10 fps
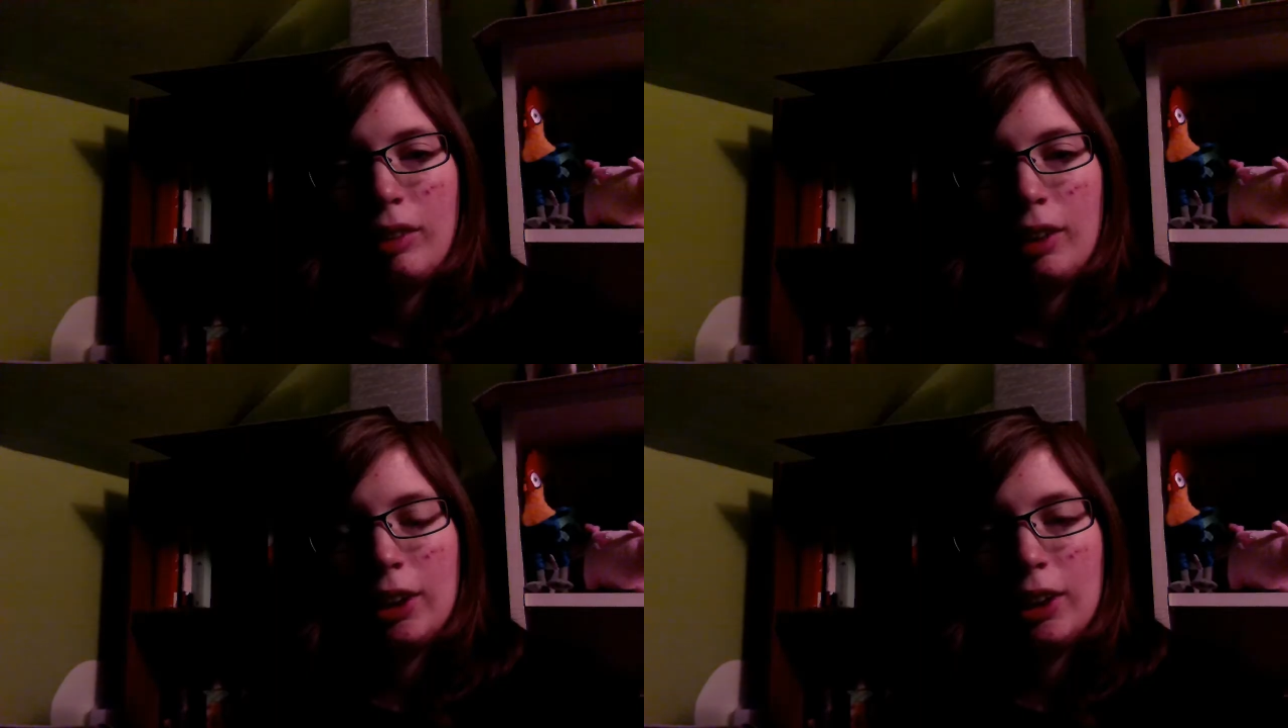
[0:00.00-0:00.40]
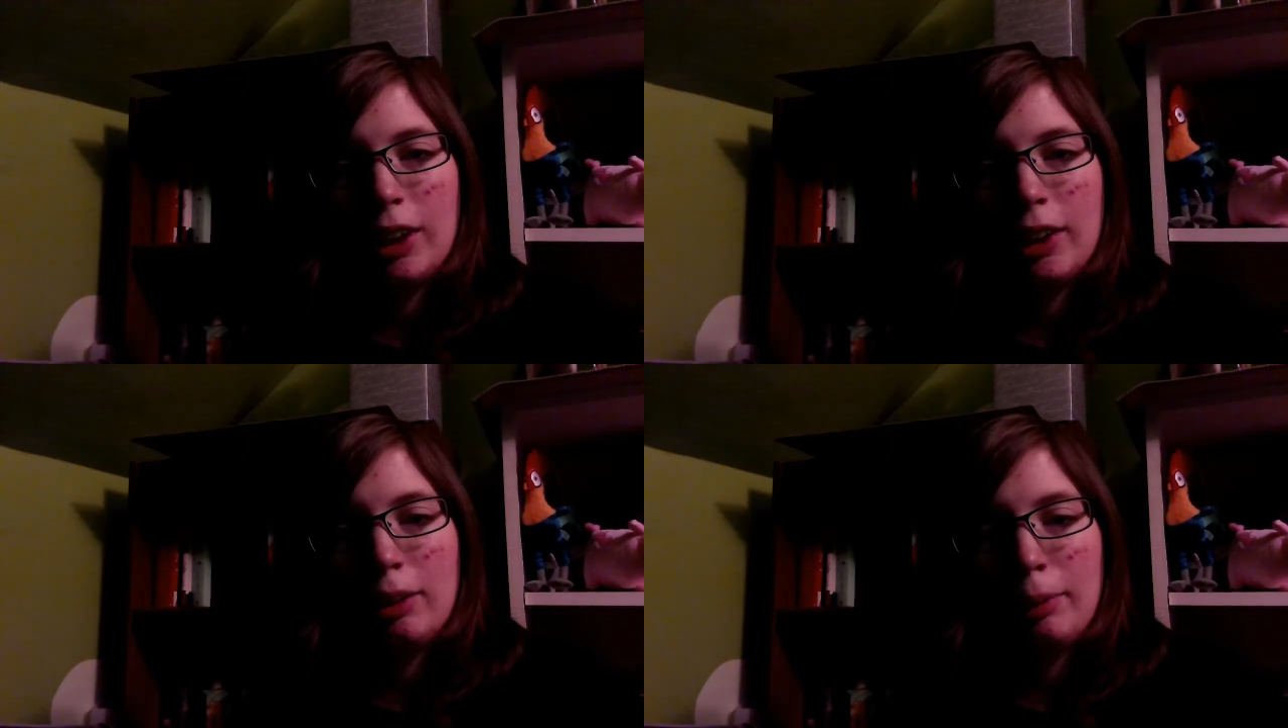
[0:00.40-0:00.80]
Just
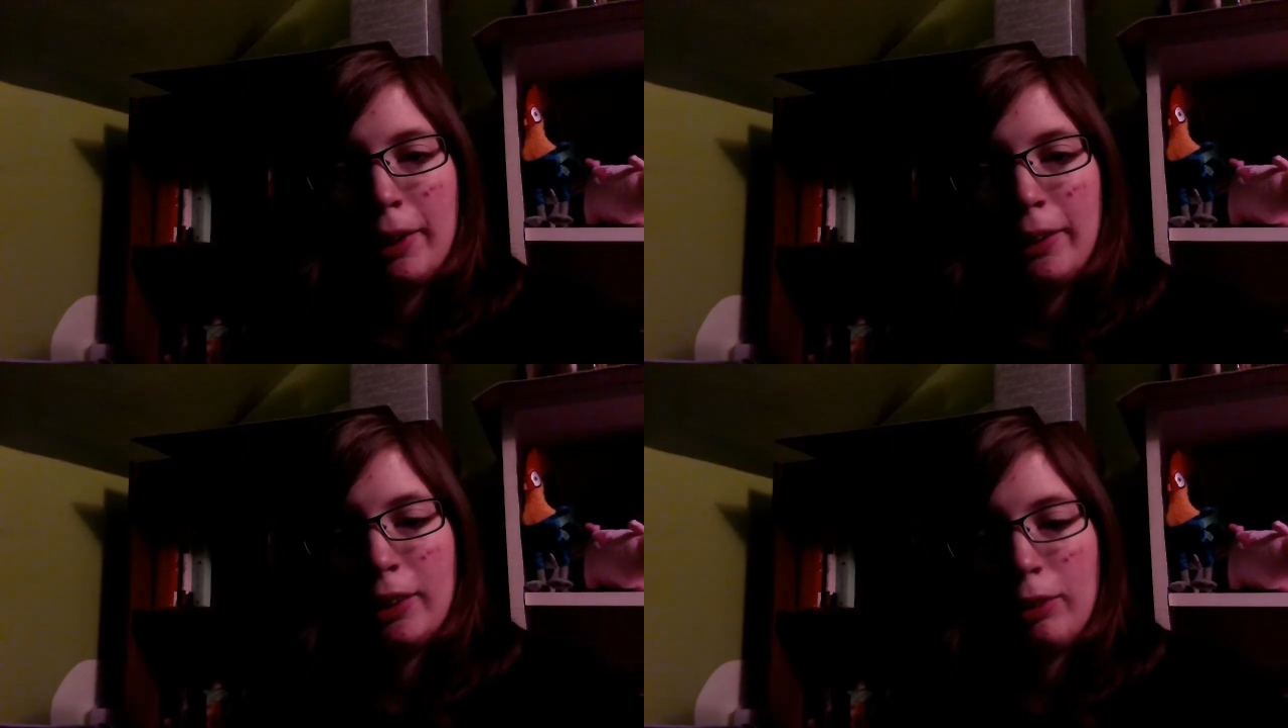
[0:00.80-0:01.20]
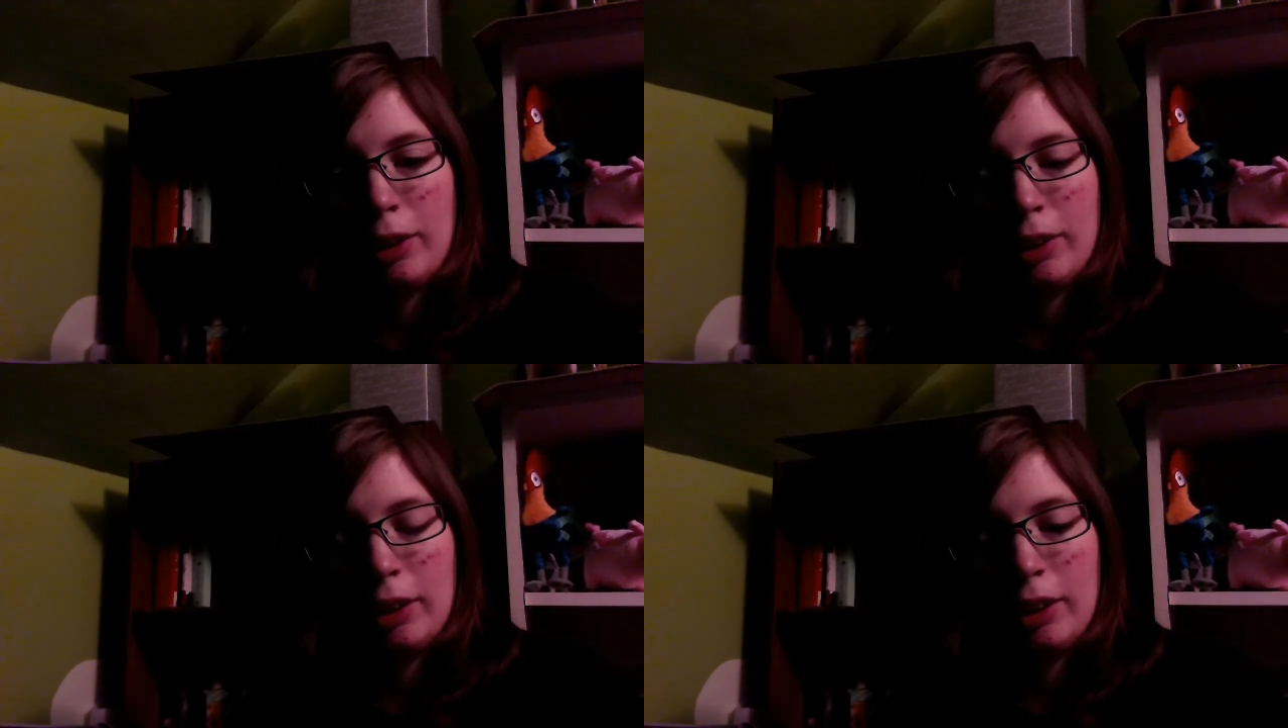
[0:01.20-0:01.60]
because her parents are
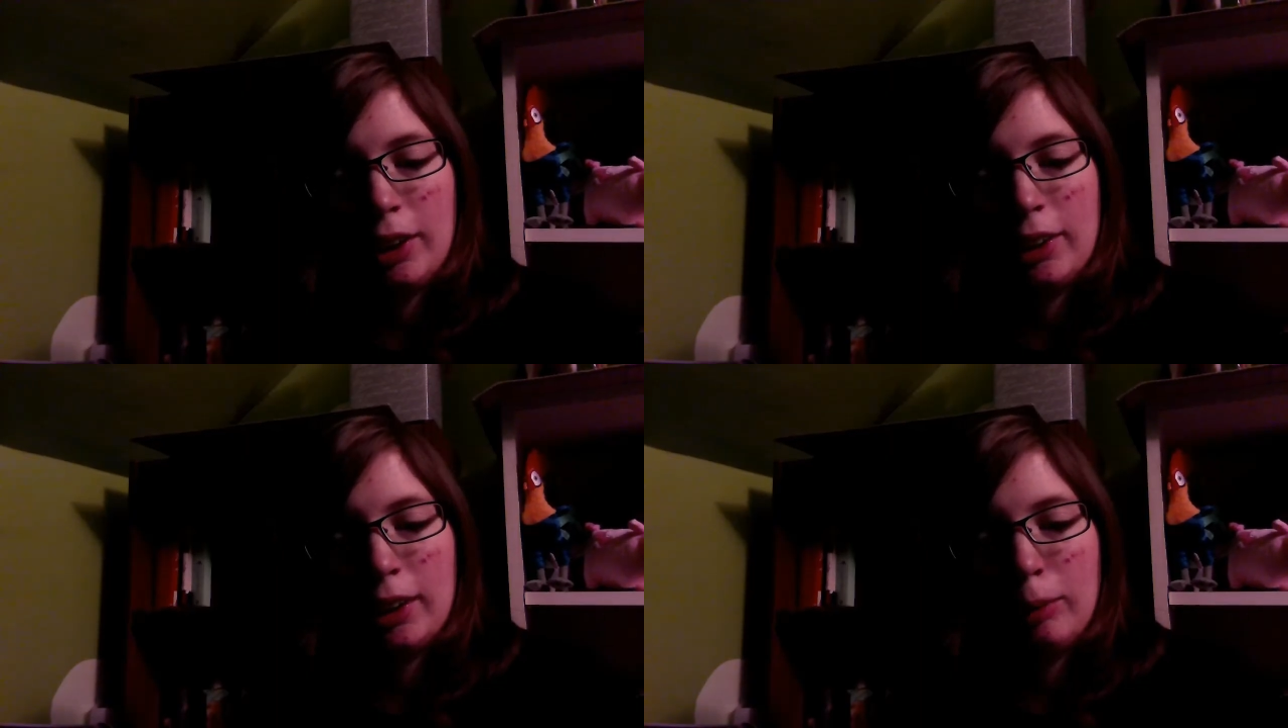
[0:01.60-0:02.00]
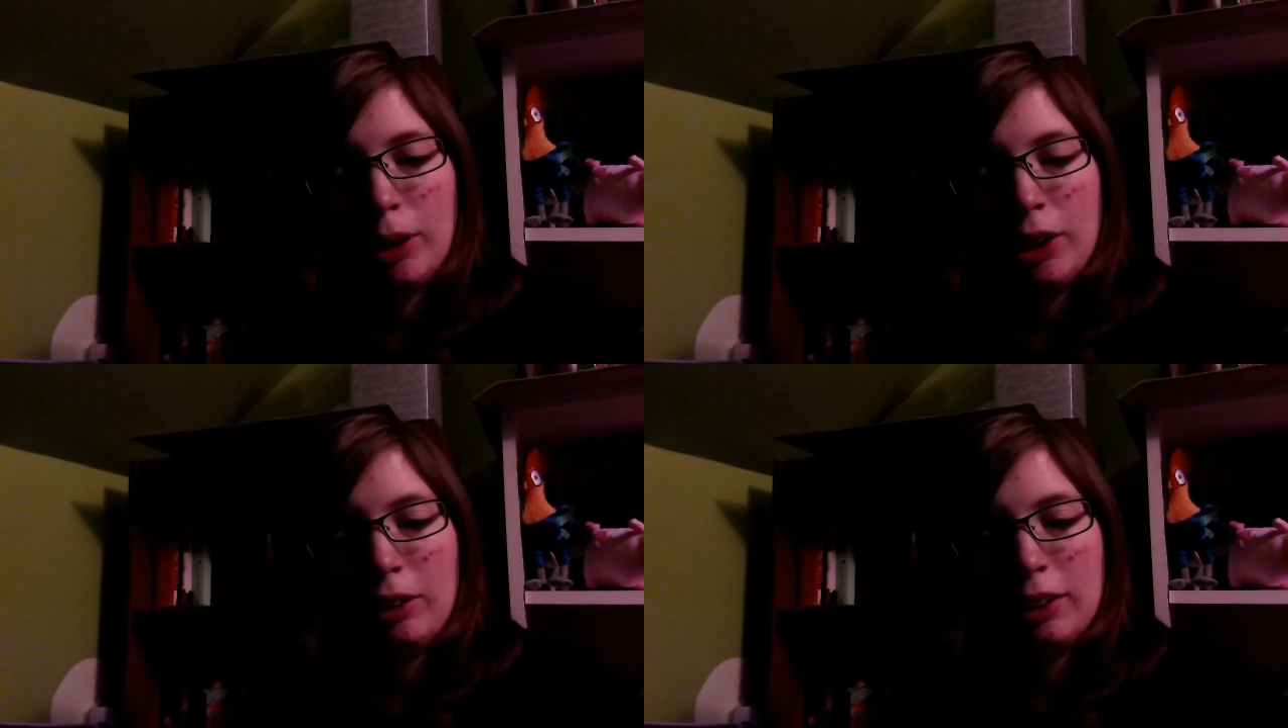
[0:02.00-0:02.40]
veterinarians doesn't
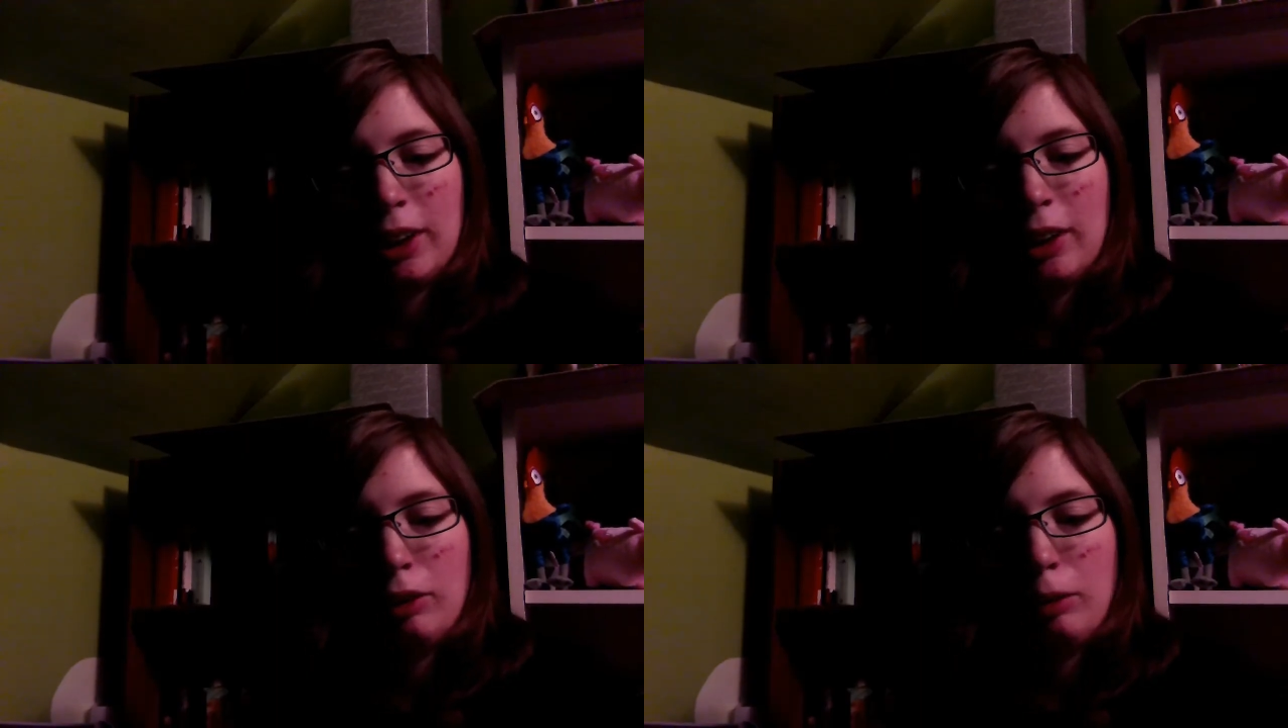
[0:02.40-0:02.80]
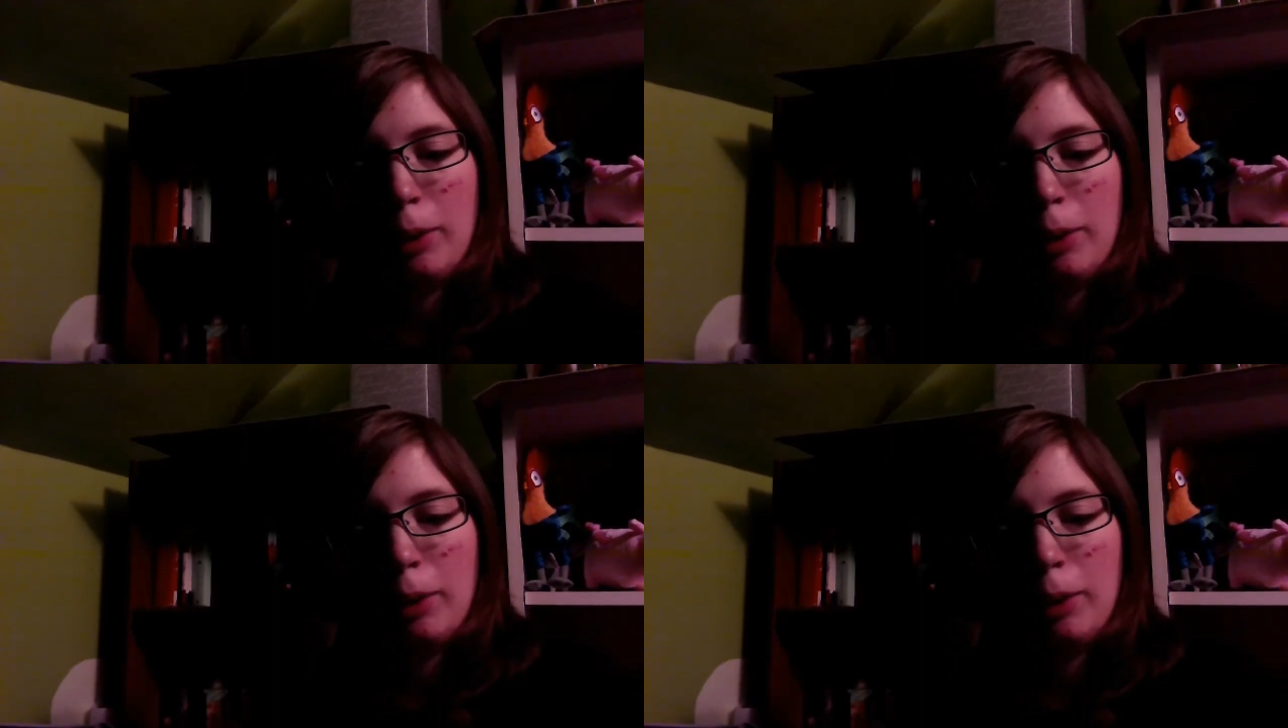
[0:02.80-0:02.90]
mean she knows how to do